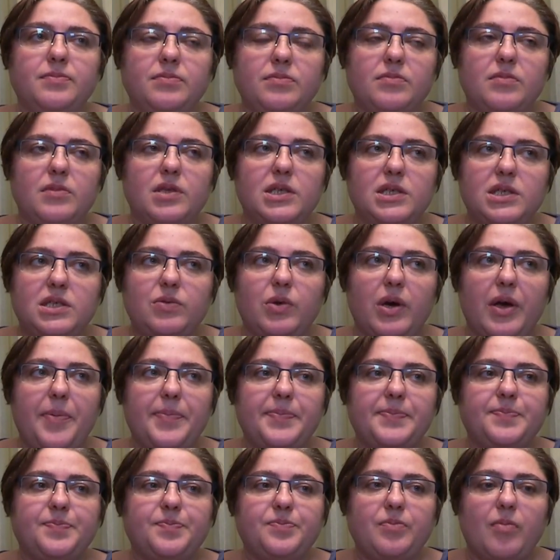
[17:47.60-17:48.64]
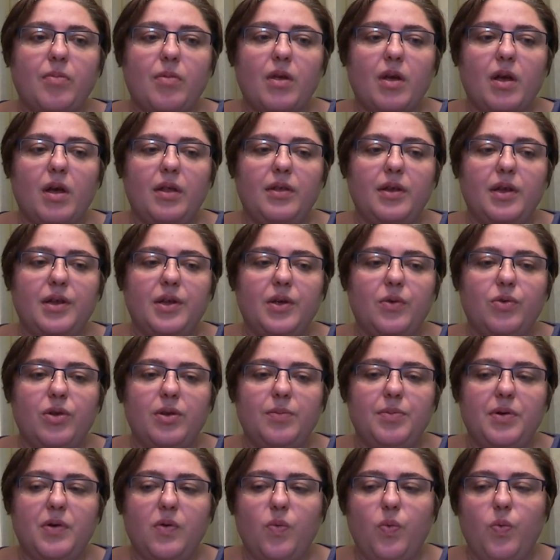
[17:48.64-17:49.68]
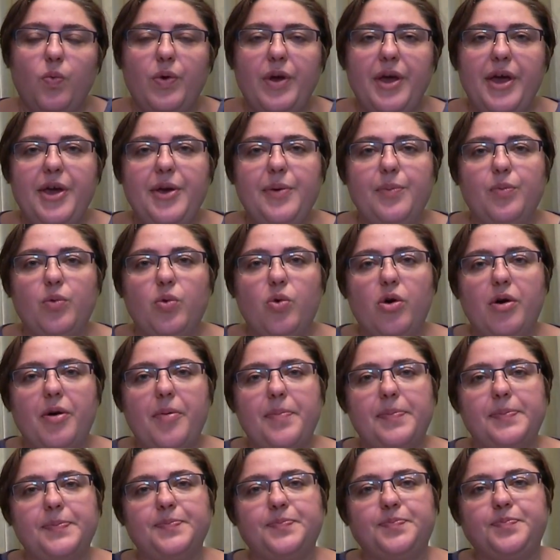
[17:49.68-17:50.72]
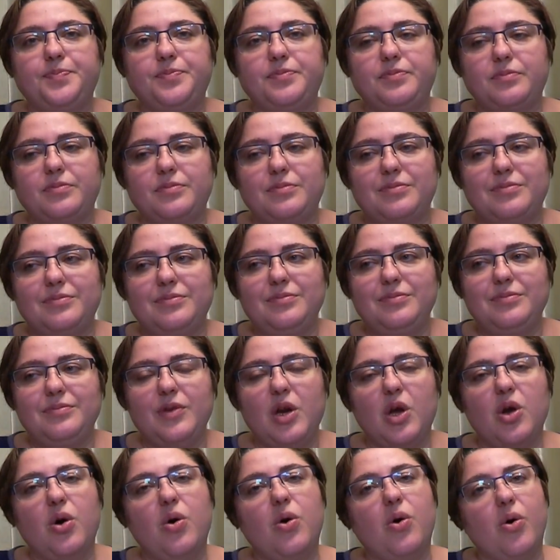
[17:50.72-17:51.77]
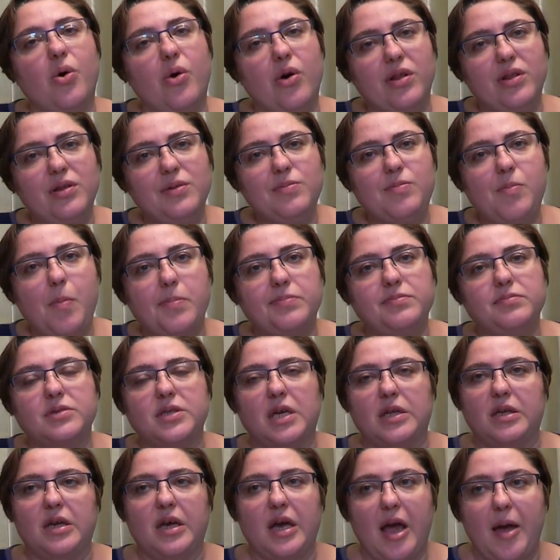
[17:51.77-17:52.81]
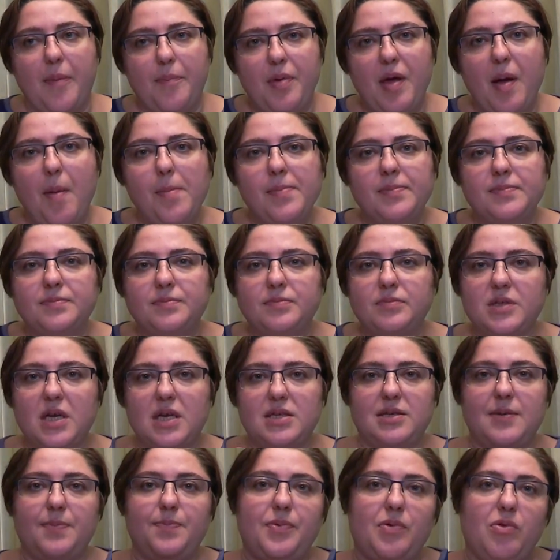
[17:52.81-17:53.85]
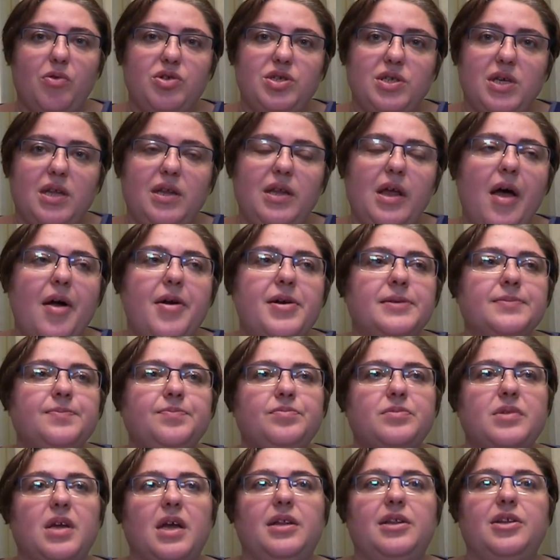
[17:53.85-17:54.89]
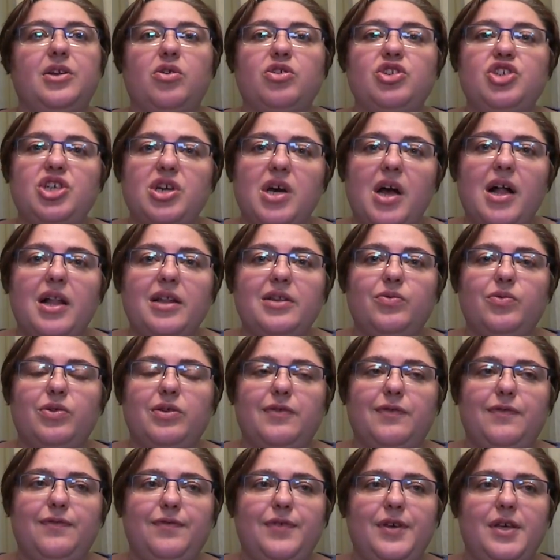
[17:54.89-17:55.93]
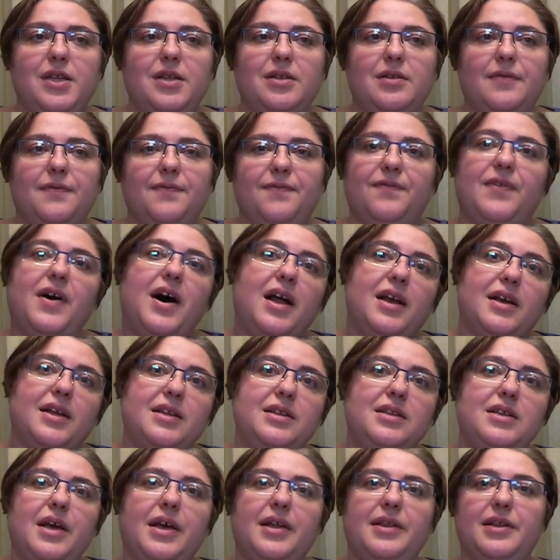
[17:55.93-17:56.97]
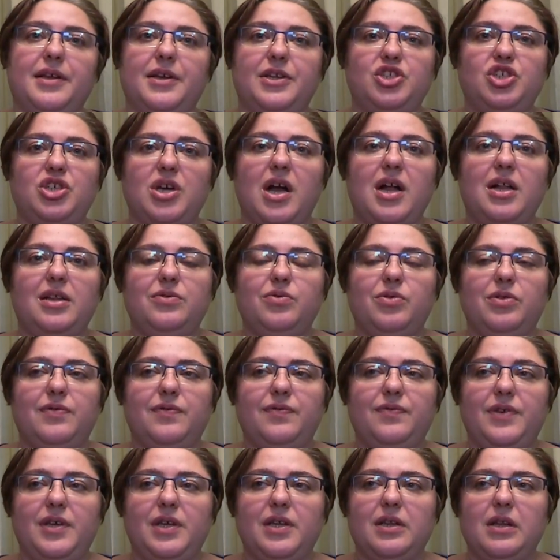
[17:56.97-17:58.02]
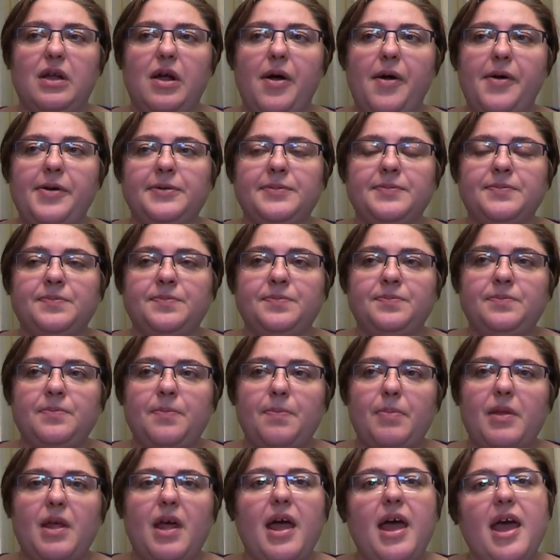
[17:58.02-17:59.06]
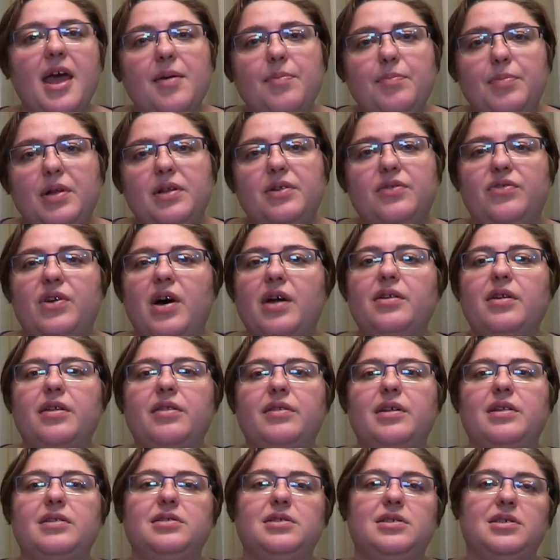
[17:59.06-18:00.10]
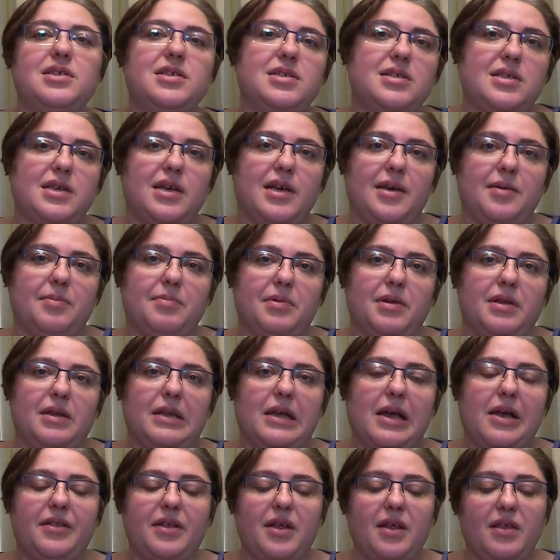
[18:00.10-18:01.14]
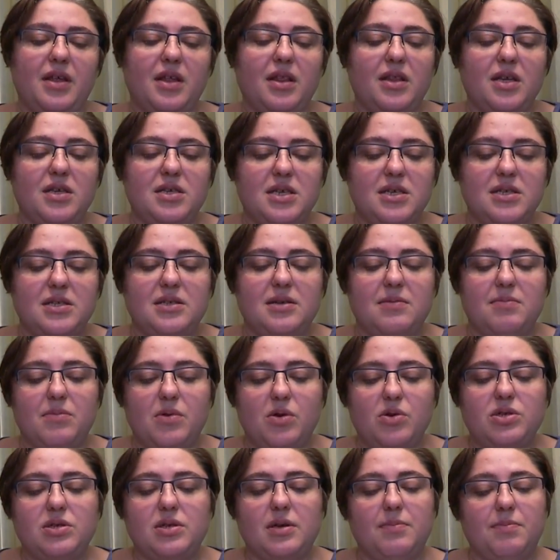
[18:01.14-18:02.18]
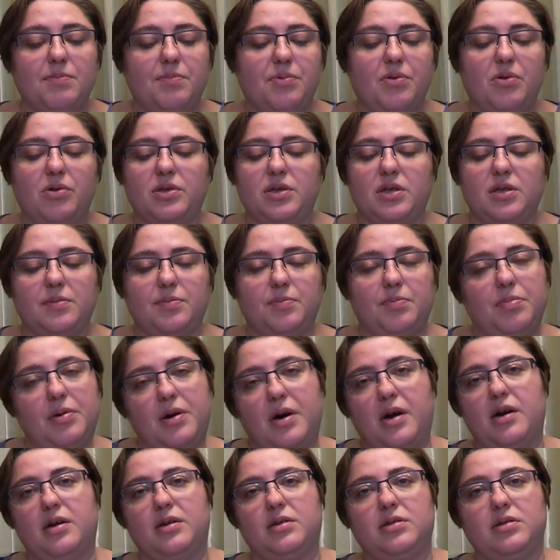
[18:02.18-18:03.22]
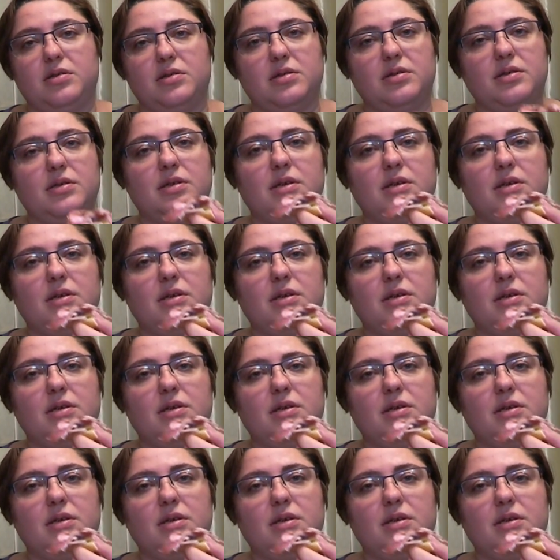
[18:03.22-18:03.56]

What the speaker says: This way, I think you will be way more whole and happy as a person, and your child will feel valid, and the child will feel able rather than disabled. And I think this is the most important part.